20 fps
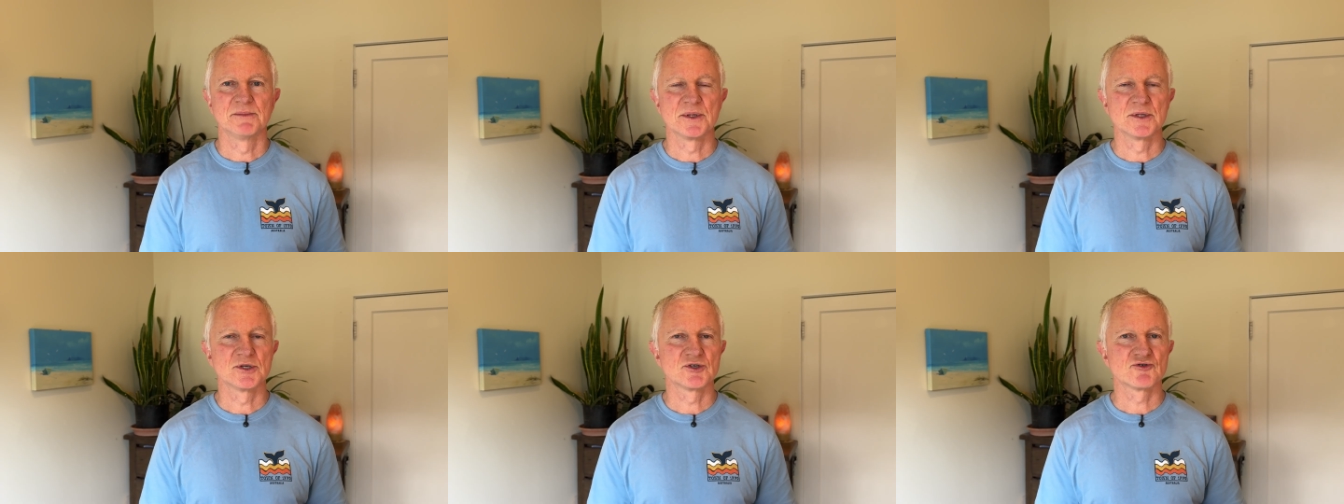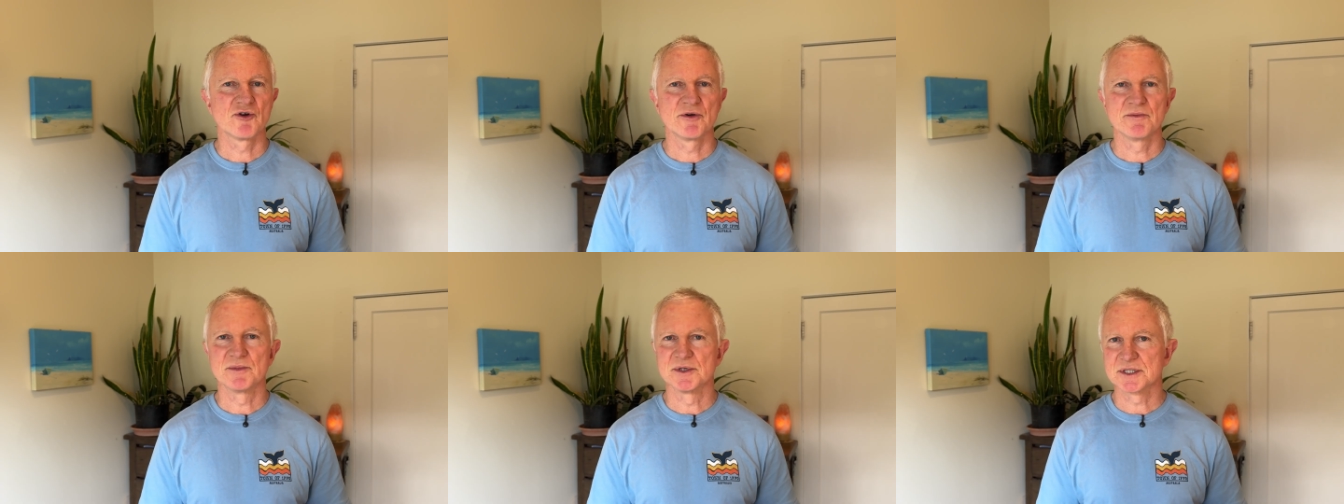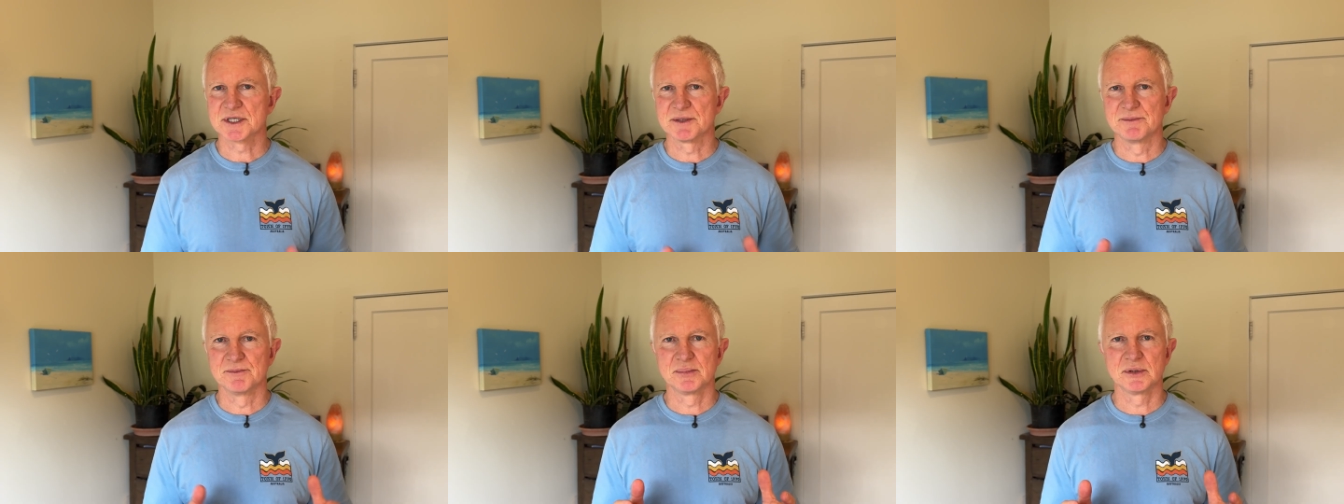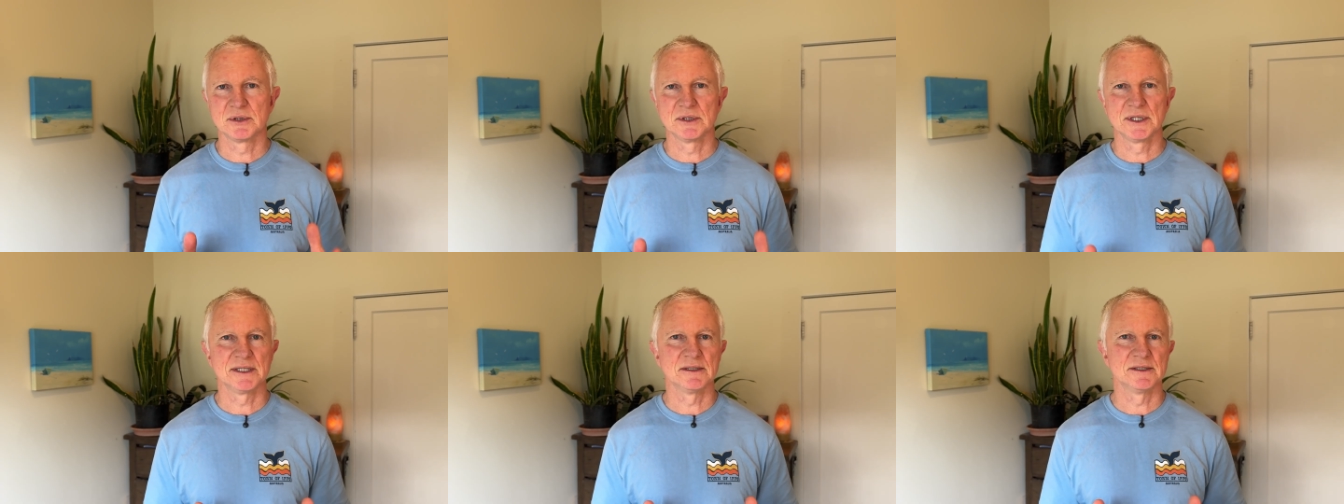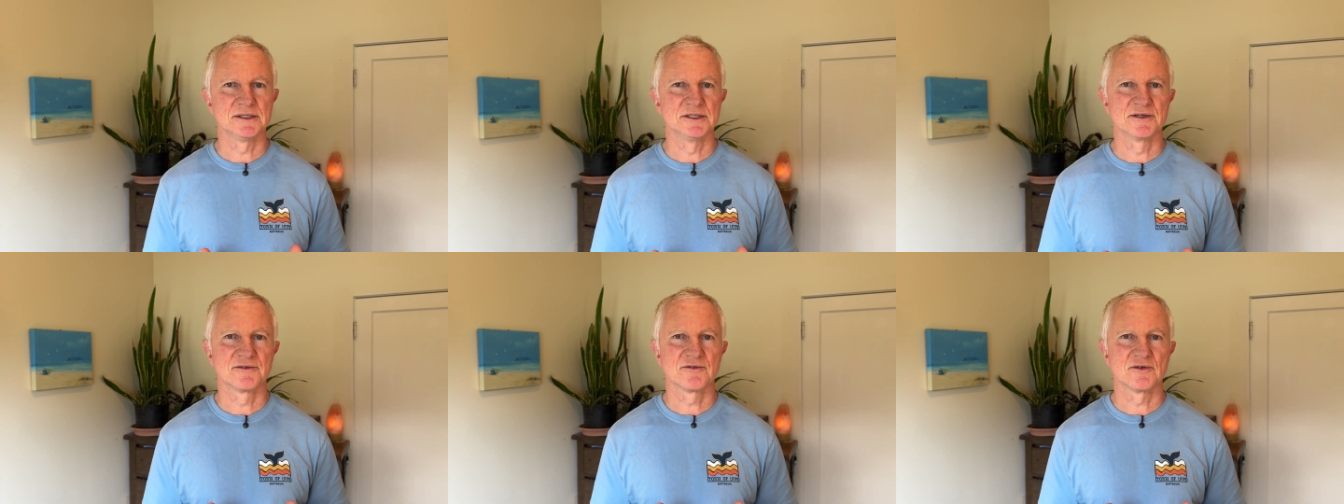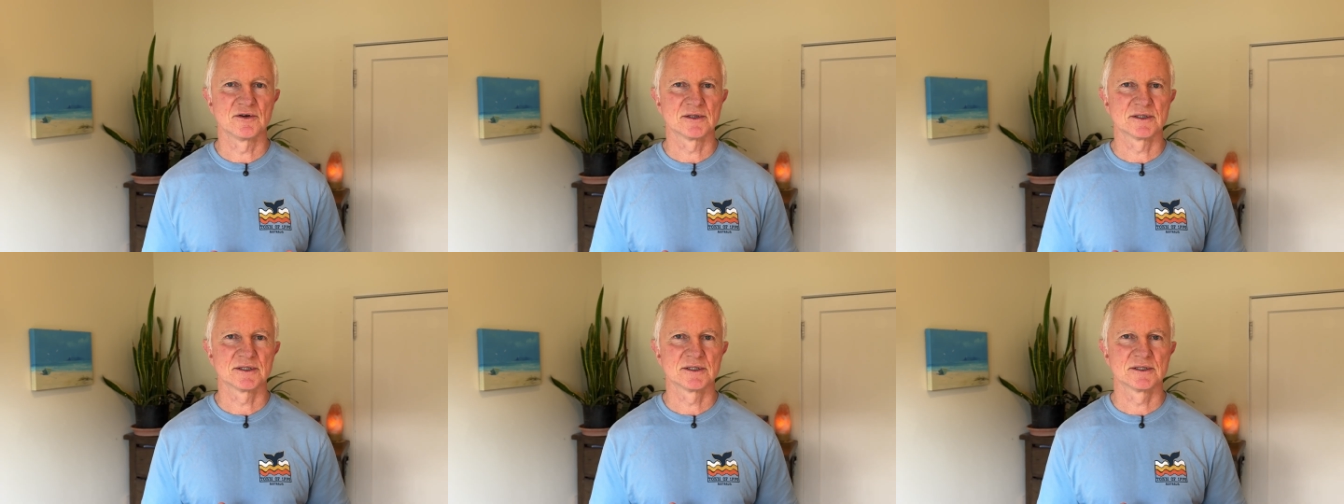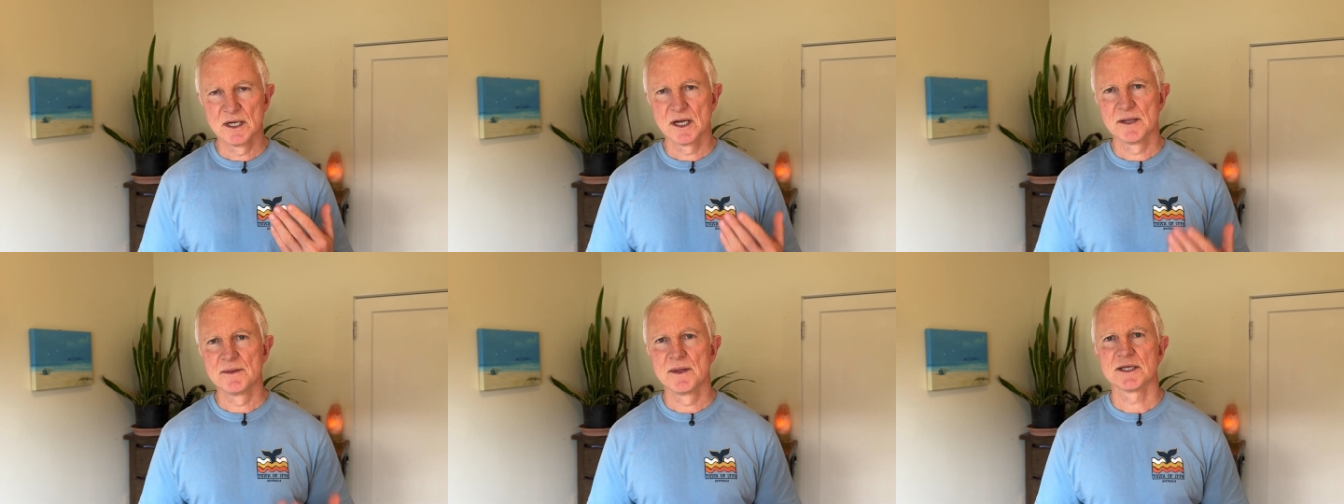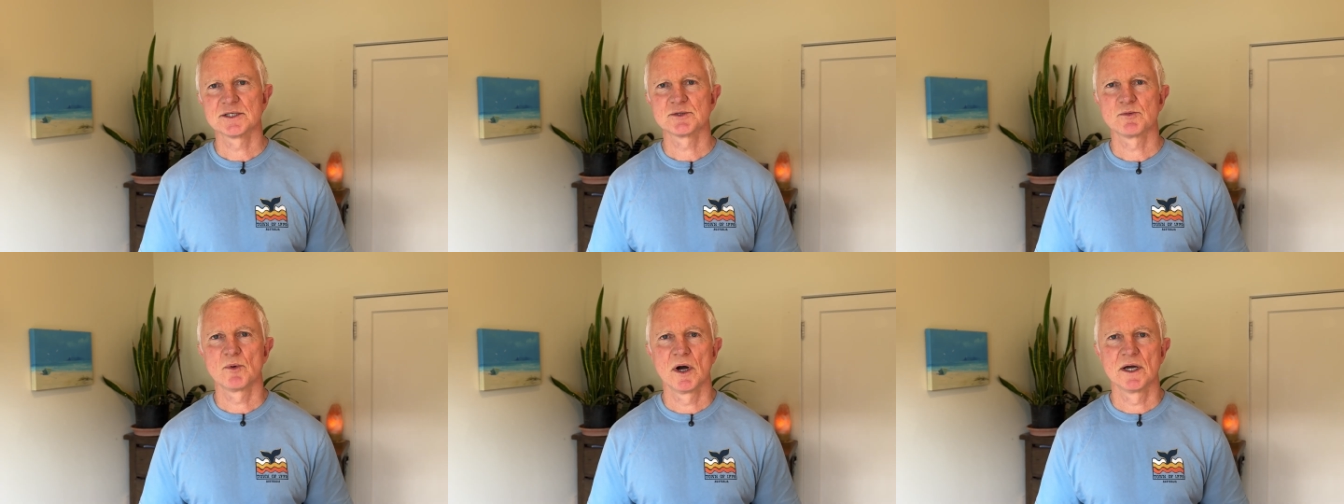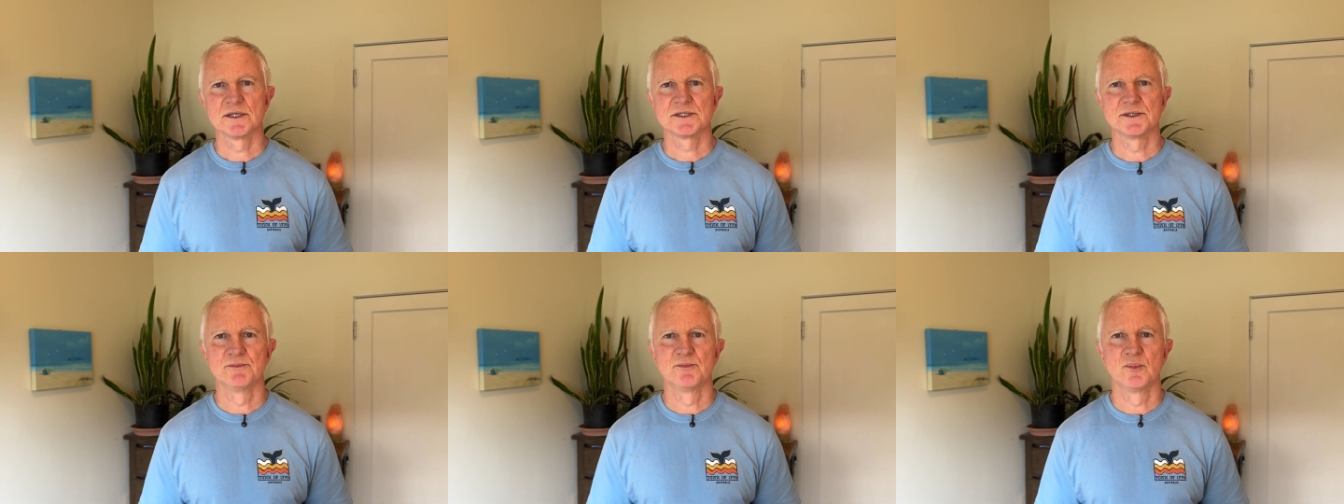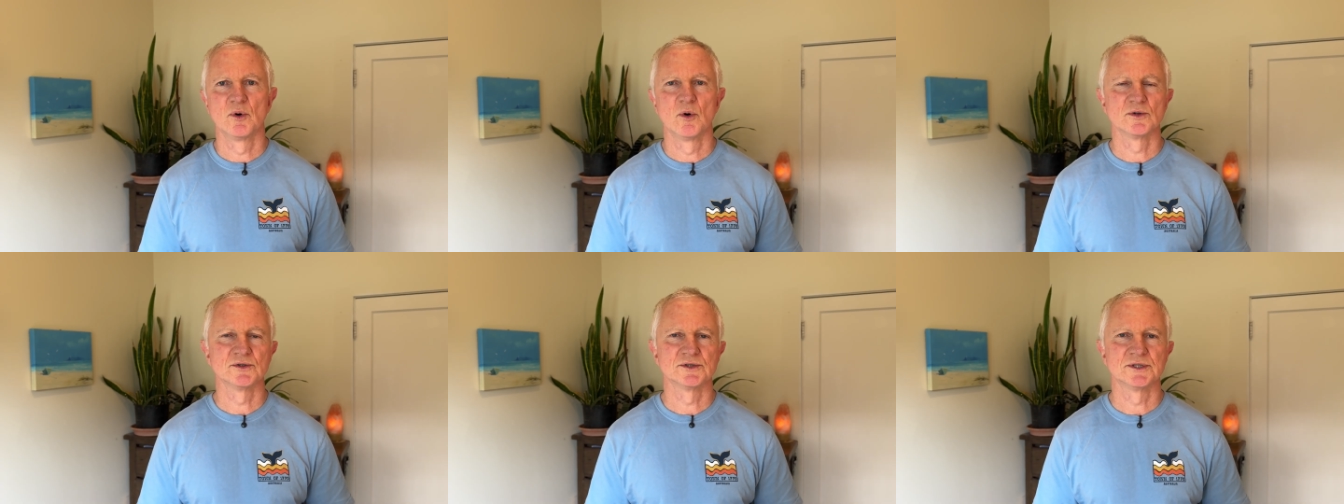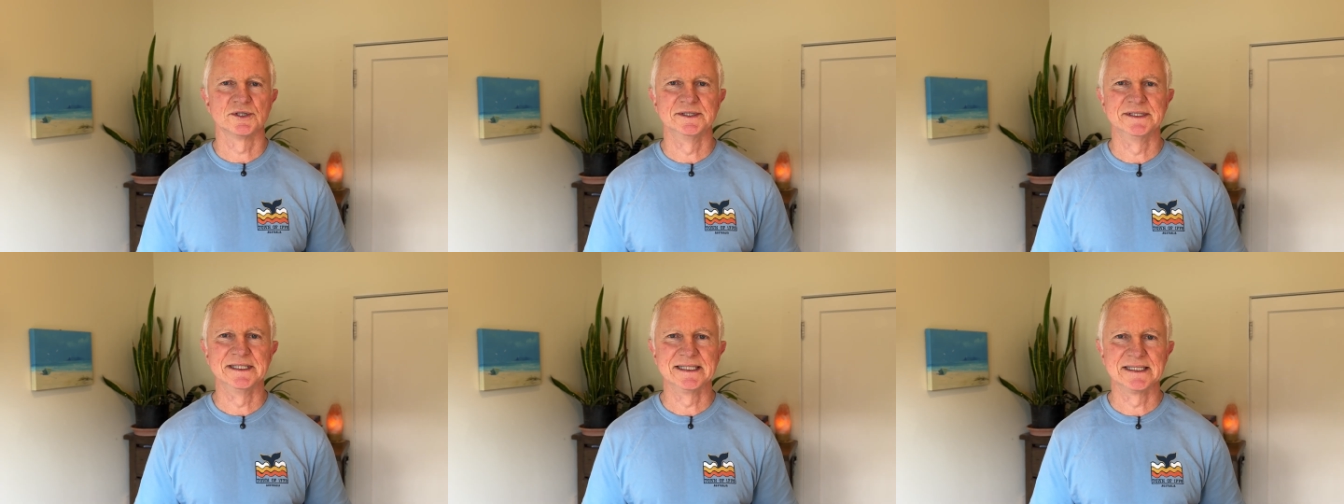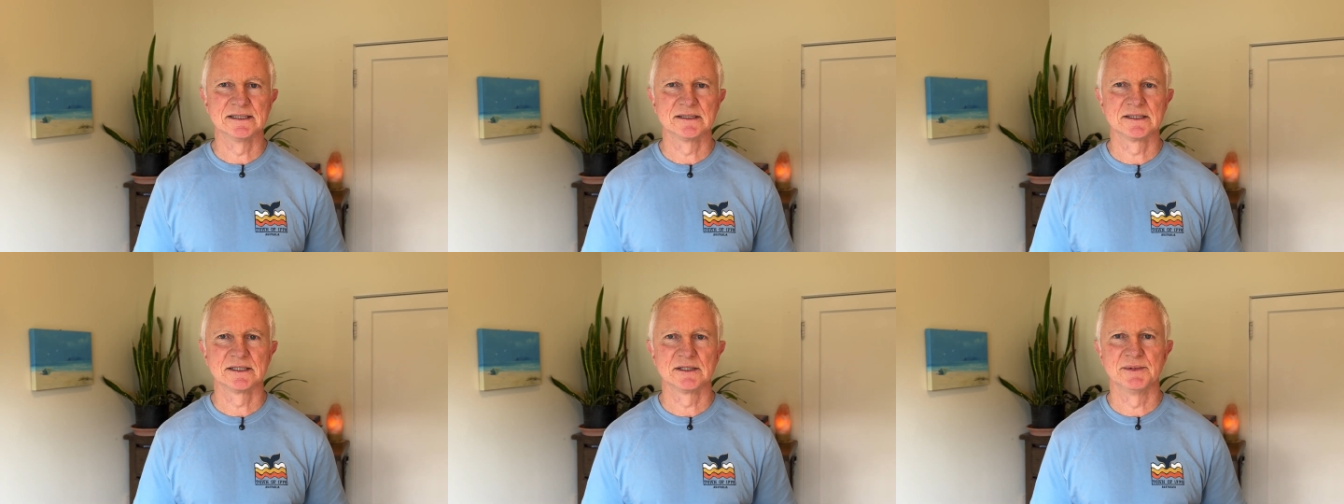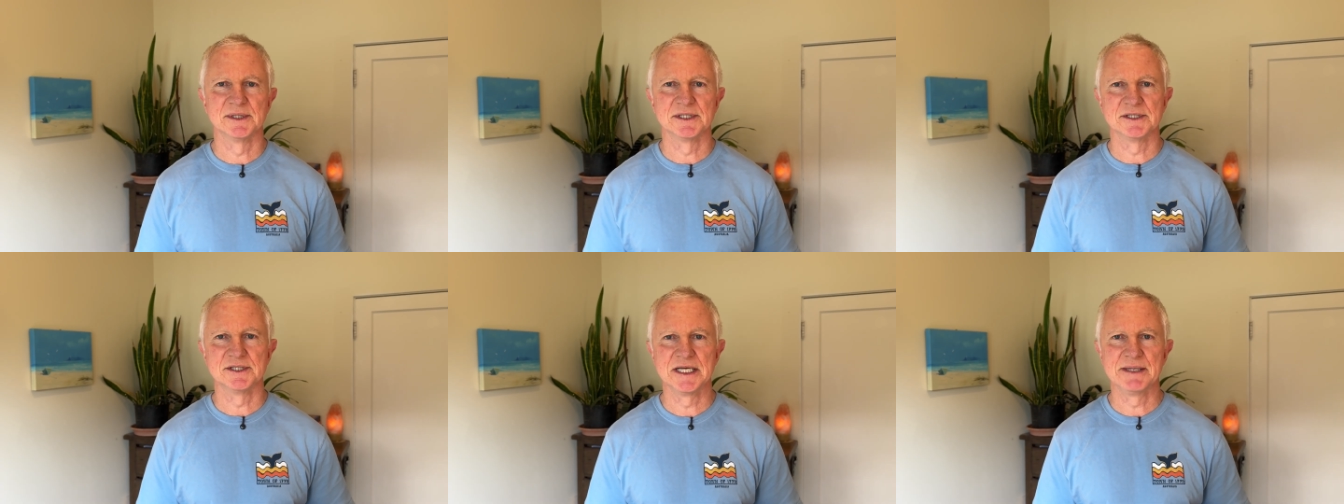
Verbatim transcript: but the treatment's completely different. And that's why it's important to dig a little bit